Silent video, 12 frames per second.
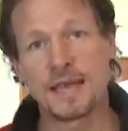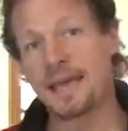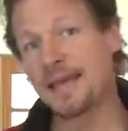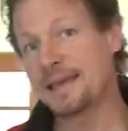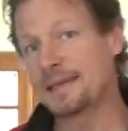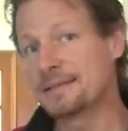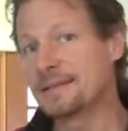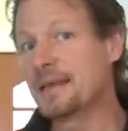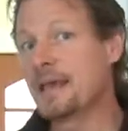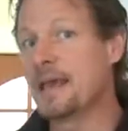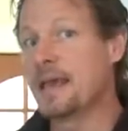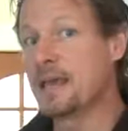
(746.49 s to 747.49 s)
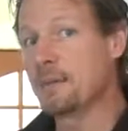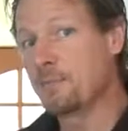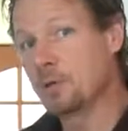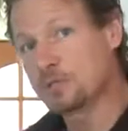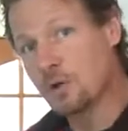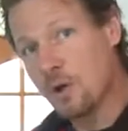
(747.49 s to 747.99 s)
and it
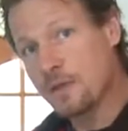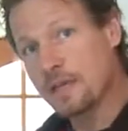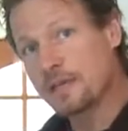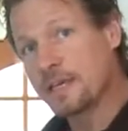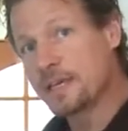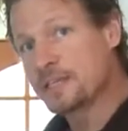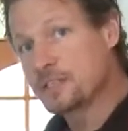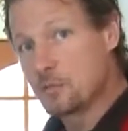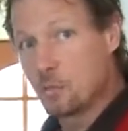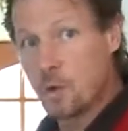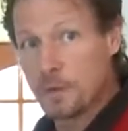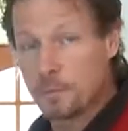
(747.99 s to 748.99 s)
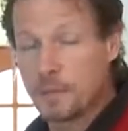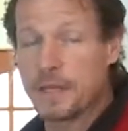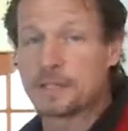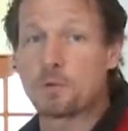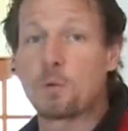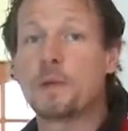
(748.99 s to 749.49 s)
puts all that leakage in one
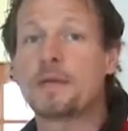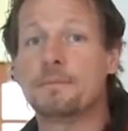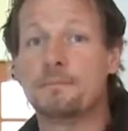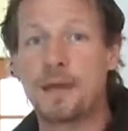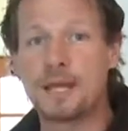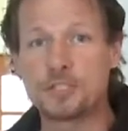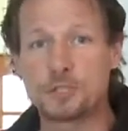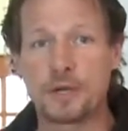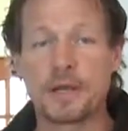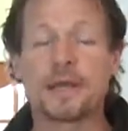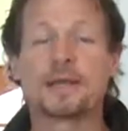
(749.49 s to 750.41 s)
place where we can measure it